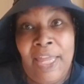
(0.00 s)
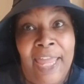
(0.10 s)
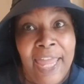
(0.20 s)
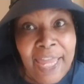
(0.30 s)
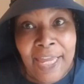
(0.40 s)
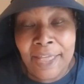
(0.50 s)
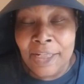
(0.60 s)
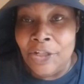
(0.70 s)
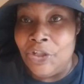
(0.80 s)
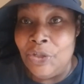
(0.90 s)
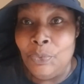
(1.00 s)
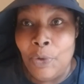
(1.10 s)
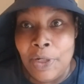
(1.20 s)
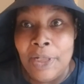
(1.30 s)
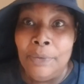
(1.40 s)
And she's
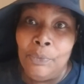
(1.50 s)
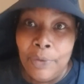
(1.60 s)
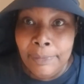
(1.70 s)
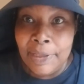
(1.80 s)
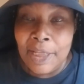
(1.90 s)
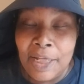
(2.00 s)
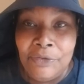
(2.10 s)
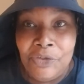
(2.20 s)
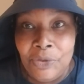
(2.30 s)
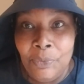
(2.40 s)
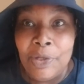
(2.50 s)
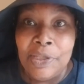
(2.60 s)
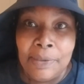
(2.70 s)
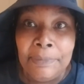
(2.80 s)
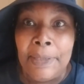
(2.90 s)
one of them women if she
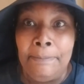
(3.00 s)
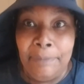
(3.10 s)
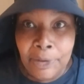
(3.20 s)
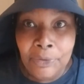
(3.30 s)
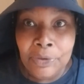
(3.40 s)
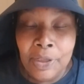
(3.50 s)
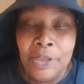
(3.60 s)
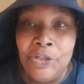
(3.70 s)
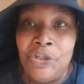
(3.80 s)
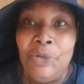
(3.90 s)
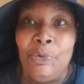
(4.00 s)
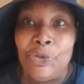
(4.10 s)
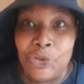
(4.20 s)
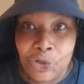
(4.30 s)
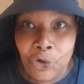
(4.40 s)
wants something built, she will
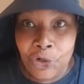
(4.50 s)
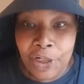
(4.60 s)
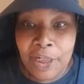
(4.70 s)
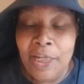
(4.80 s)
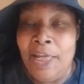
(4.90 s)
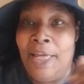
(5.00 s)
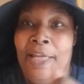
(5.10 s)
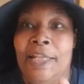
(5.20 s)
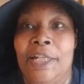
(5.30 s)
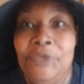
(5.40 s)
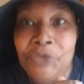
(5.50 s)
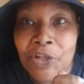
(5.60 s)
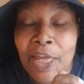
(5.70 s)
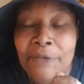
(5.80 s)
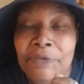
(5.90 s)
start it. And then if she
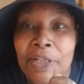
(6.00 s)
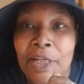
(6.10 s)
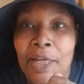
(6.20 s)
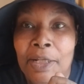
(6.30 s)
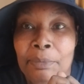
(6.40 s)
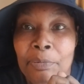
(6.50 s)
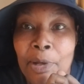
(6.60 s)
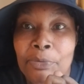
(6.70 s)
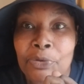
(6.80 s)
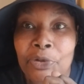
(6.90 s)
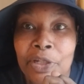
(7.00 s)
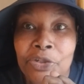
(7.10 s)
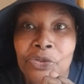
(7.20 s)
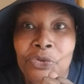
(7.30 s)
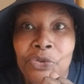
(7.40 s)
has any kind of problems or
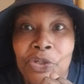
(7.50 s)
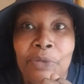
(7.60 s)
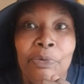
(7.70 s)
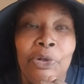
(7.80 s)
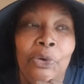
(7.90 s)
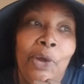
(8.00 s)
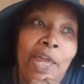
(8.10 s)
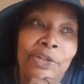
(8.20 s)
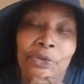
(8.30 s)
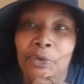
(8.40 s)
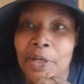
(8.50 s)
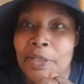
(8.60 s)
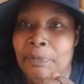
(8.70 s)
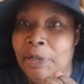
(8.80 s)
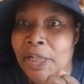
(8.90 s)
issues, she will go ask her
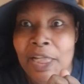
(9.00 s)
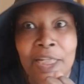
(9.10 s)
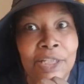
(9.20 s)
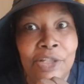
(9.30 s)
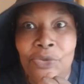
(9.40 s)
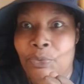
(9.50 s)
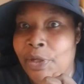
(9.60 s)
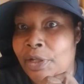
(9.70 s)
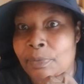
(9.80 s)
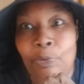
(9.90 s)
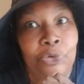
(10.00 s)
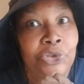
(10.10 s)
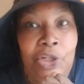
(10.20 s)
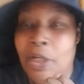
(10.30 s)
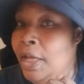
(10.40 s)
husband, and he is the sweetest
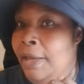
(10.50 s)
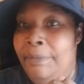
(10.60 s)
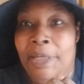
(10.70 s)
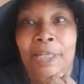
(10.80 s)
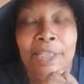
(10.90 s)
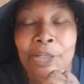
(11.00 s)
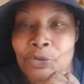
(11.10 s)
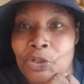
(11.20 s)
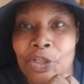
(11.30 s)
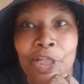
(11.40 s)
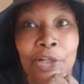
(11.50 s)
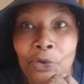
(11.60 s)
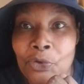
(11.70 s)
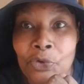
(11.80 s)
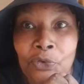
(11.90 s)
person, because he'll just get
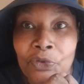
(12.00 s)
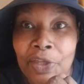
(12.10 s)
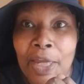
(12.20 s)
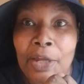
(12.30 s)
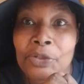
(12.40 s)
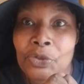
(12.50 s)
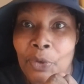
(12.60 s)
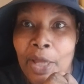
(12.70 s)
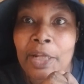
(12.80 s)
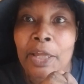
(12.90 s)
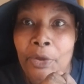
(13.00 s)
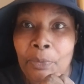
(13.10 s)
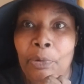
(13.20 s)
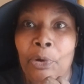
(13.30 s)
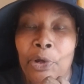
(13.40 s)
on over there and try to
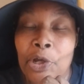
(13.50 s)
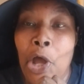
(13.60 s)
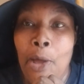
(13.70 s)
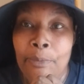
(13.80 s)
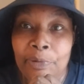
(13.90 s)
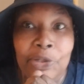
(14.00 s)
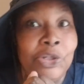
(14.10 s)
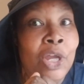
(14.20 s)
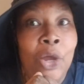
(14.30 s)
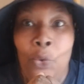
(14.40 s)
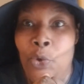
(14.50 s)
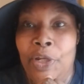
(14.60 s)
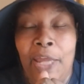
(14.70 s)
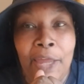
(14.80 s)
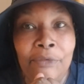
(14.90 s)
help her accomplish
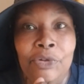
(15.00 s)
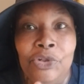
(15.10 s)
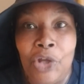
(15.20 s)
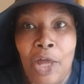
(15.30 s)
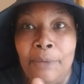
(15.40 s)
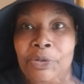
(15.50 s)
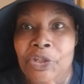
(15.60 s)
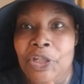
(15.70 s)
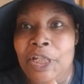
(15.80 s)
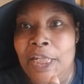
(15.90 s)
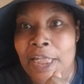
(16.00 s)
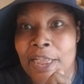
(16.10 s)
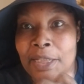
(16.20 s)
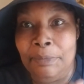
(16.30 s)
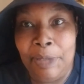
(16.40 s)
whatever job she needs
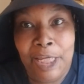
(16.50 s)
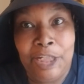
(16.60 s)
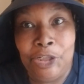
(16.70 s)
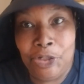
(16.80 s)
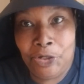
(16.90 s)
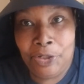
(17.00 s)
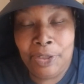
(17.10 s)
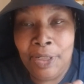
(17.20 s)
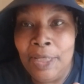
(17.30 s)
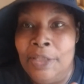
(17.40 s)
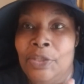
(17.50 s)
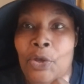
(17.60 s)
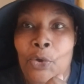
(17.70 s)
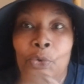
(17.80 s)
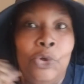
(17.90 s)
to get done.
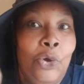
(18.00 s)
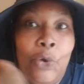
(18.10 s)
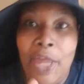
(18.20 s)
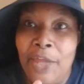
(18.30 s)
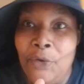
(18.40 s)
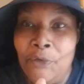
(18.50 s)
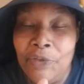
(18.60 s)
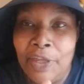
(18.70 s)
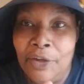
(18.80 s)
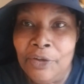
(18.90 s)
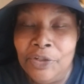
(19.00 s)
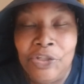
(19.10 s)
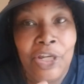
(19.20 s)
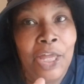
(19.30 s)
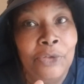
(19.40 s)
So go ahead over there,
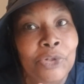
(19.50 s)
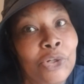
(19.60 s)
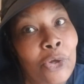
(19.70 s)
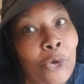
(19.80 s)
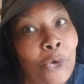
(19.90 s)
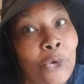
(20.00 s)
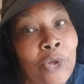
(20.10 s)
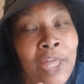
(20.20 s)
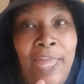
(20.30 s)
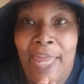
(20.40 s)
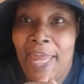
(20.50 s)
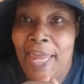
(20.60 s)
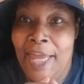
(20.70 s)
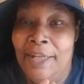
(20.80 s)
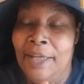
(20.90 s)
check out Nicole,
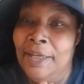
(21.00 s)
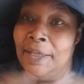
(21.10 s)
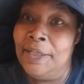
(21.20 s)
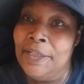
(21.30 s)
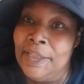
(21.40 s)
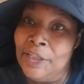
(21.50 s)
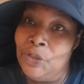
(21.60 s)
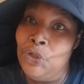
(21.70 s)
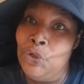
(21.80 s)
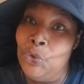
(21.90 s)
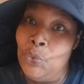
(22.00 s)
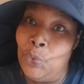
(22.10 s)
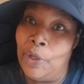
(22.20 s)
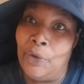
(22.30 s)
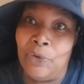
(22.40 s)
and you
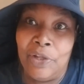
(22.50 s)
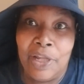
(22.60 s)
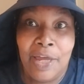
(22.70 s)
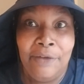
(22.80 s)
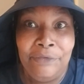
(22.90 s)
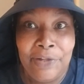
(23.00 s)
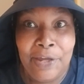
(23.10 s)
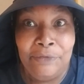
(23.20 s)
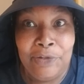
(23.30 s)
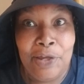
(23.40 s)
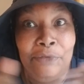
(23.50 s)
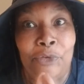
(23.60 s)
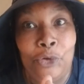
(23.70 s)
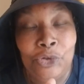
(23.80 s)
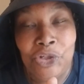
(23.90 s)
will love, love, love
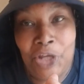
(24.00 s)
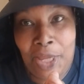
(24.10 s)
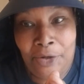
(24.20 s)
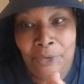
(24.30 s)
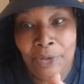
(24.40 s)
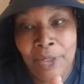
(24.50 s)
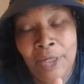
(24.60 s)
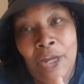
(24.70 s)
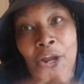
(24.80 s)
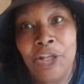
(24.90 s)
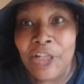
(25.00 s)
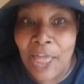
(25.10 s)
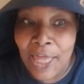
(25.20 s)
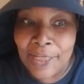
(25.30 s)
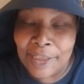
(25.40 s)
her channel. Alright
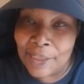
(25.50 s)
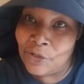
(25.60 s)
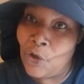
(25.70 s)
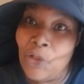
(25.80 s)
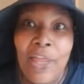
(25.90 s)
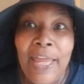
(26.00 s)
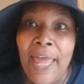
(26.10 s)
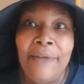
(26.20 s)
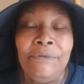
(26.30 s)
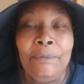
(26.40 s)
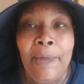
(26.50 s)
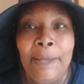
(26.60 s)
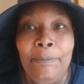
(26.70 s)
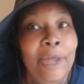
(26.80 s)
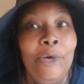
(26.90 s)
guys, that's all I have for my
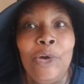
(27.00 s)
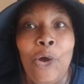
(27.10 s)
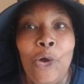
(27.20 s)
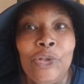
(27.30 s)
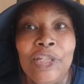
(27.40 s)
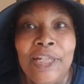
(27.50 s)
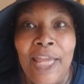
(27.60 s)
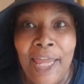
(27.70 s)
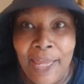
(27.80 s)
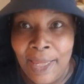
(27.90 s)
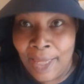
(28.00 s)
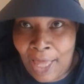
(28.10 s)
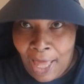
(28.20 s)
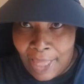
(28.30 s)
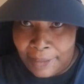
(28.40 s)
mail call today.
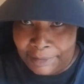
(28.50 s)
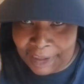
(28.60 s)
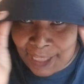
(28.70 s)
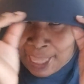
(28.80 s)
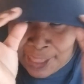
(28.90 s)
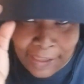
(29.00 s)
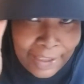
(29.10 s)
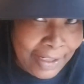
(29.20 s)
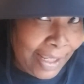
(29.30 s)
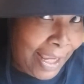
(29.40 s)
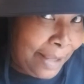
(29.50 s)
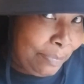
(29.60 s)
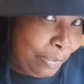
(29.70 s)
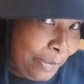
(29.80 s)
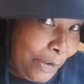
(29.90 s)
I am styling and
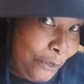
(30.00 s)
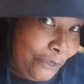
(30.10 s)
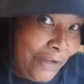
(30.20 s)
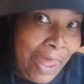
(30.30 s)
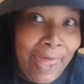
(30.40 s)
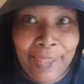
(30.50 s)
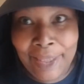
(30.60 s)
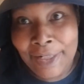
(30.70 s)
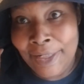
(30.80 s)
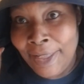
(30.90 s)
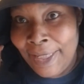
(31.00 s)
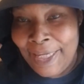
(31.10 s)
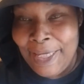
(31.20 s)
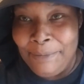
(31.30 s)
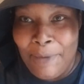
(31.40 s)
profiling
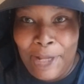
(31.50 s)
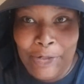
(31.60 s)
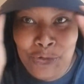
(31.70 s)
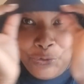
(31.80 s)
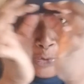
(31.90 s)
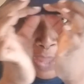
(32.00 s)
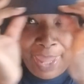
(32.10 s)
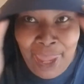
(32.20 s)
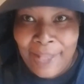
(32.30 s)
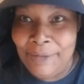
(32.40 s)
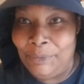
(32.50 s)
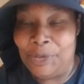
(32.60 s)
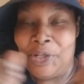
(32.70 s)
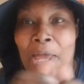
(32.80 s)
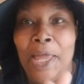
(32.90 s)
in my new hat,
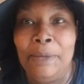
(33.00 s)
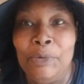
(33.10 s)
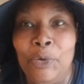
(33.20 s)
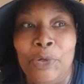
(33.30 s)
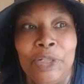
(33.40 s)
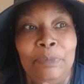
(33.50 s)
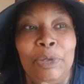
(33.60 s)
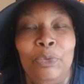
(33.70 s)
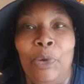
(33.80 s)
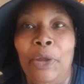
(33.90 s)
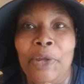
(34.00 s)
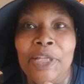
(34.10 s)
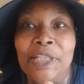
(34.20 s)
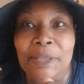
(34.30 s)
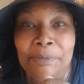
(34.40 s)
which I am going to be wearing
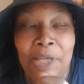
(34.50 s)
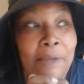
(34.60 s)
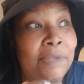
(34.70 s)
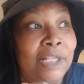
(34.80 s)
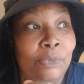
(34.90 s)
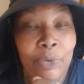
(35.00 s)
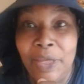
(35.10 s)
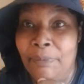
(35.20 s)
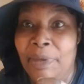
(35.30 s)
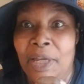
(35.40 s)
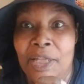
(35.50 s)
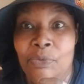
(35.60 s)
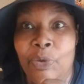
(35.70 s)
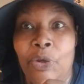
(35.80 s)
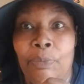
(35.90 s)
sometime this week, because
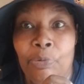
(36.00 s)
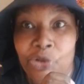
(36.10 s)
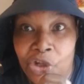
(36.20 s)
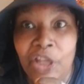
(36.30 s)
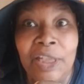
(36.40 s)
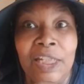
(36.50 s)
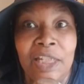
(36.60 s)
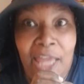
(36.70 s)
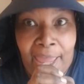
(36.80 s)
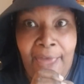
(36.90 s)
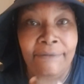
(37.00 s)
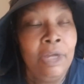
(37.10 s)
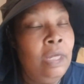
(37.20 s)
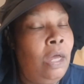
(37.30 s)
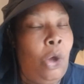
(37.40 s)
we are projected to have
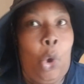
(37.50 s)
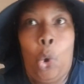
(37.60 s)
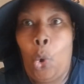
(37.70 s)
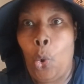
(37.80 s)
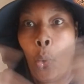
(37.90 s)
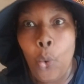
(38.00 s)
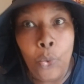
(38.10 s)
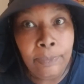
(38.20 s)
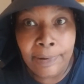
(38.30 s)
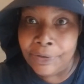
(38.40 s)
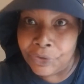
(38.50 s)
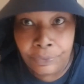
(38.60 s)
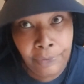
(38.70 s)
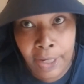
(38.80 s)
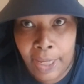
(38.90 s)
a whole bunch of
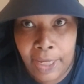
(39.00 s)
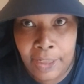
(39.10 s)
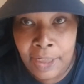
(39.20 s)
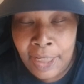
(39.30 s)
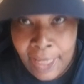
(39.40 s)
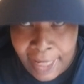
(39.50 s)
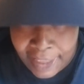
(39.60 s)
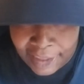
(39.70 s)
rain, and